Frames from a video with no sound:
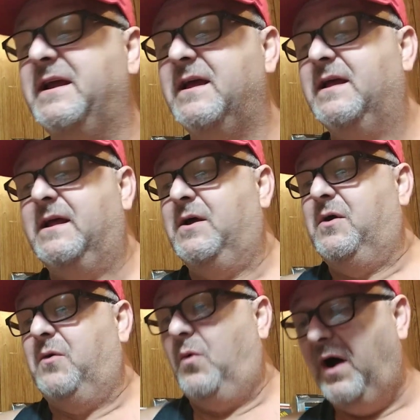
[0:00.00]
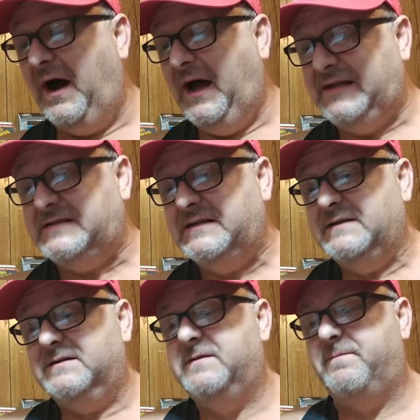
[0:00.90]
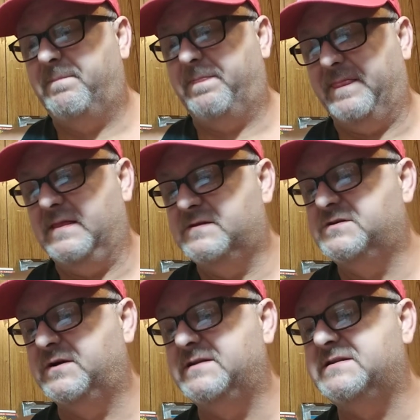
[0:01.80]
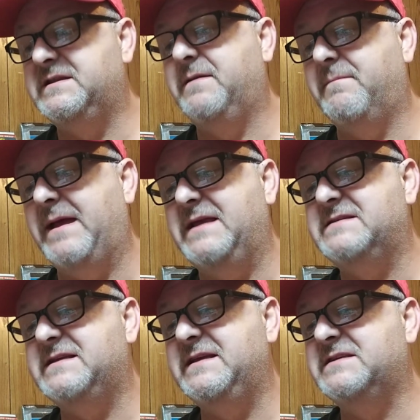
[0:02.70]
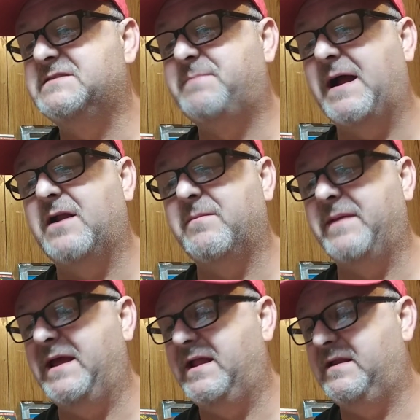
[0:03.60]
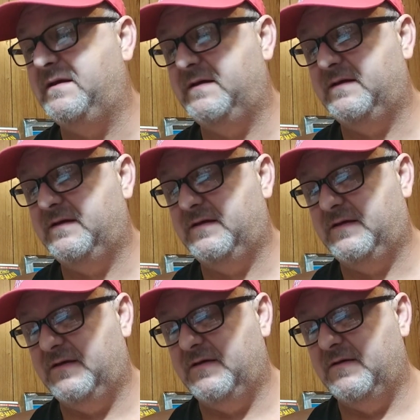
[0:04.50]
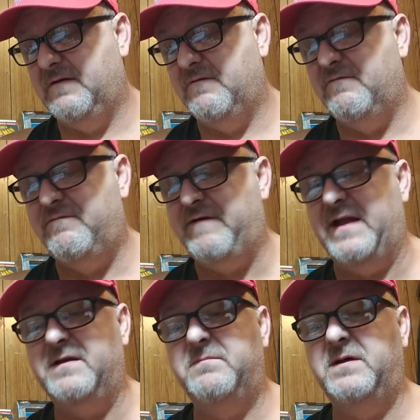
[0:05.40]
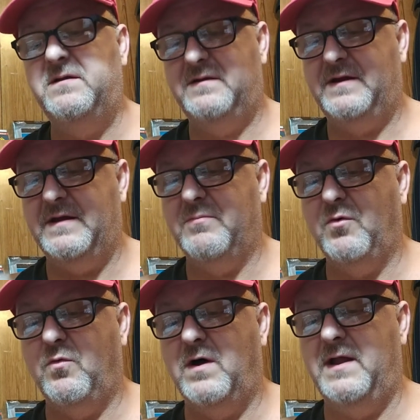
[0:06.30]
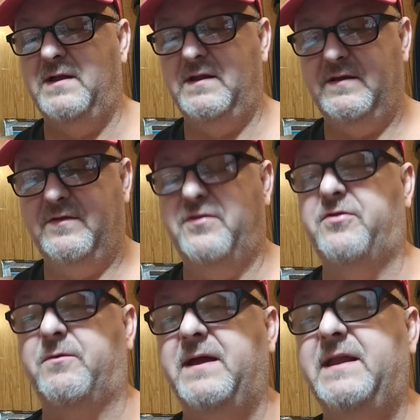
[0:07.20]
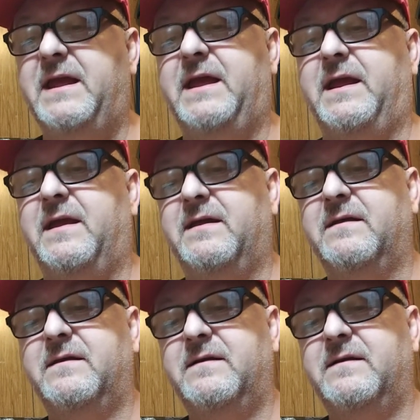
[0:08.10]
like, what? So it's the Amazing Spider-Man Venom number one 3D.